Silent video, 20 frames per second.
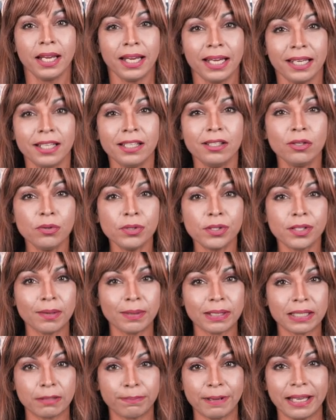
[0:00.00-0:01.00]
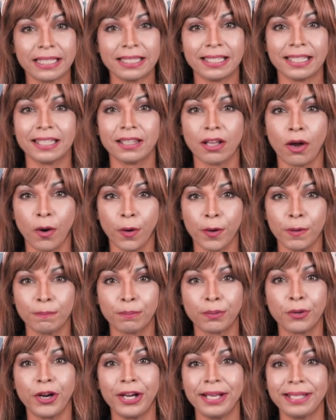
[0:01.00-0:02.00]
It is also expecting the home
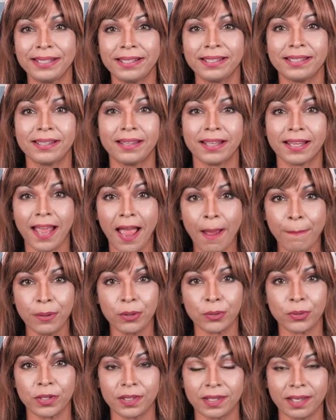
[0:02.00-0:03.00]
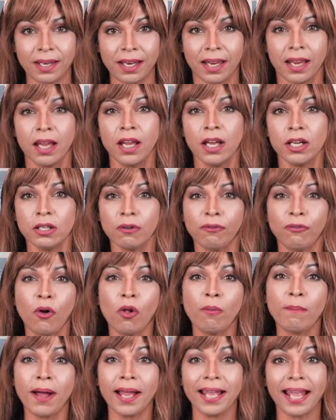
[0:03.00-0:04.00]
prices in the capital city to
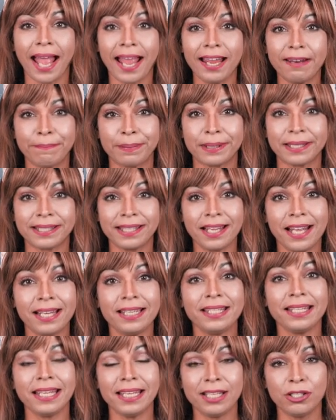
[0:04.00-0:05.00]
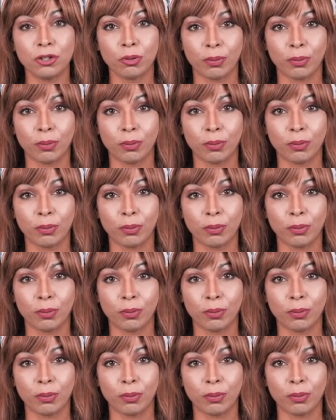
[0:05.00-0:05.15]
fall by 8% in